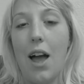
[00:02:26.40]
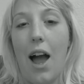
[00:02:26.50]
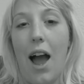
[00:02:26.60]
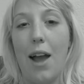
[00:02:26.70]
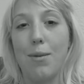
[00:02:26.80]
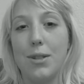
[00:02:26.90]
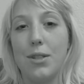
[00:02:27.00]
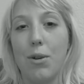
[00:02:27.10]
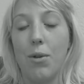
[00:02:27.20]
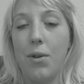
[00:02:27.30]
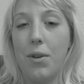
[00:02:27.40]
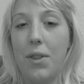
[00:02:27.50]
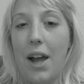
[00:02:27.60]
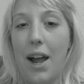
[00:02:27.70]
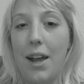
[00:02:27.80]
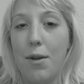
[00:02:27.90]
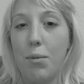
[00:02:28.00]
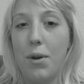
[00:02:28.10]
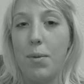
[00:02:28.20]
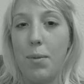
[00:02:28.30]
I was told that
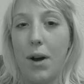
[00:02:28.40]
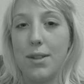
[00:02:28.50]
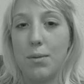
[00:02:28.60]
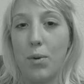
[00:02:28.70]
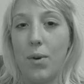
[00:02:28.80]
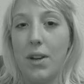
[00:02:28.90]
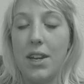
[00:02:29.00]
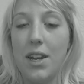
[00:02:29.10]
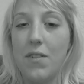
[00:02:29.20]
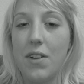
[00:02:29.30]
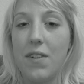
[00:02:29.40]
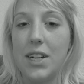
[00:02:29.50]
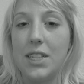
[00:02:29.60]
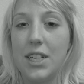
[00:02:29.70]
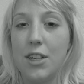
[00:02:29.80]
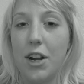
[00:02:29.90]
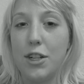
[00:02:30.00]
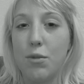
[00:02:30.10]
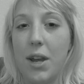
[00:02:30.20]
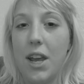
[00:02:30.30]
it would be possible, and even if I didn't
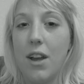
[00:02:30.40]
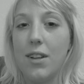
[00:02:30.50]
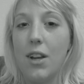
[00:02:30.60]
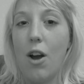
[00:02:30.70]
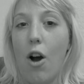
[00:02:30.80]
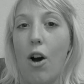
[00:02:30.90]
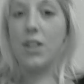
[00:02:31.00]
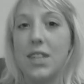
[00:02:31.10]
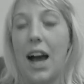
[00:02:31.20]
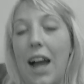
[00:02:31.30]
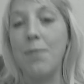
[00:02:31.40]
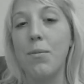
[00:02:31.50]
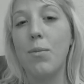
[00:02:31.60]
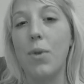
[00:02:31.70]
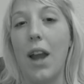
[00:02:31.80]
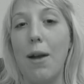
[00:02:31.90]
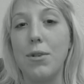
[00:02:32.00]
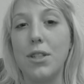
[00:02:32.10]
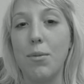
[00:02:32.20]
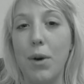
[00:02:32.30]
graduate on time when I
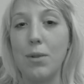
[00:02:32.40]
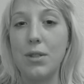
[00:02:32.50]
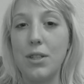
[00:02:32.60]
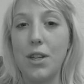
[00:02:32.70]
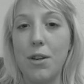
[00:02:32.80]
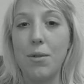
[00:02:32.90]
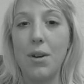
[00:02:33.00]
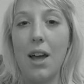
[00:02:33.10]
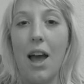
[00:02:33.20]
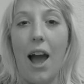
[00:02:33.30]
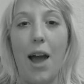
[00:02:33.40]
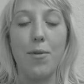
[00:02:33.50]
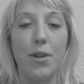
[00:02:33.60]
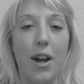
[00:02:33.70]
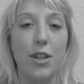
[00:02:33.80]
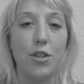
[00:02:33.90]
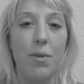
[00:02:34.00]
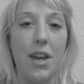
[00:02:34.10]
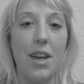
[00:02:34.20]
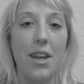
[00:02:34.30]
was supposed to, I would
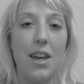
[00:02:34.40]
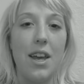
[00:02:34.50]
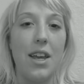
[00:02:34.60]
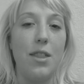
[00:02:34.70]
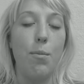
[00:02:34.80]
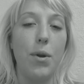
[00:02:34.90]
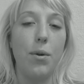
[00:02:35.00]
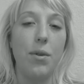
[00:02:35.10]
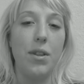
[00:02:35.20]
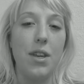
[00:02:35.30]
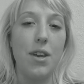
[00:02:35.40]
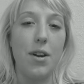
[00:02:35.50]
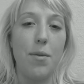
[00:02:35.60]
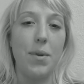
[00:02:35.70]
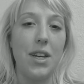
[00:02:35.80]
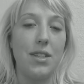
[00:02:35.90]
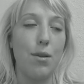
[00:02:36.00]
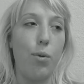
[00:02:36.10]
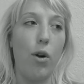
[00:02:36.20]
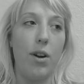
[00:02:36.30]
graduate in the middle of the year because
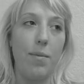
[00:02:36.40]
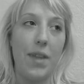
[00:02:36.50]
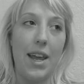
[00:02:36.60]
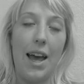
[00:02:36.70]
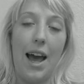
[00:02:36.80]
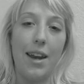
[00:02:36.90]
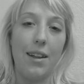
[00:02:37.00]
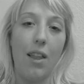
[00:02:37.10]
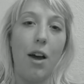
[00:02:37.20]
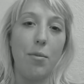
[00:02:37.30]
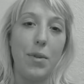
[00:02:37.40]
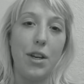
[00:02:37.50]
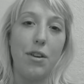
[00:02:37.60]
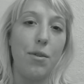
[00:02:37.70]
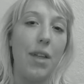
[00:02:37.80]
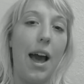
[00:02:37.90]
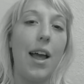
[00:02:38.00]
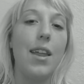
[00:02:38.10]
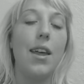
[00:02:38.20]
the program they had allowed me to do that.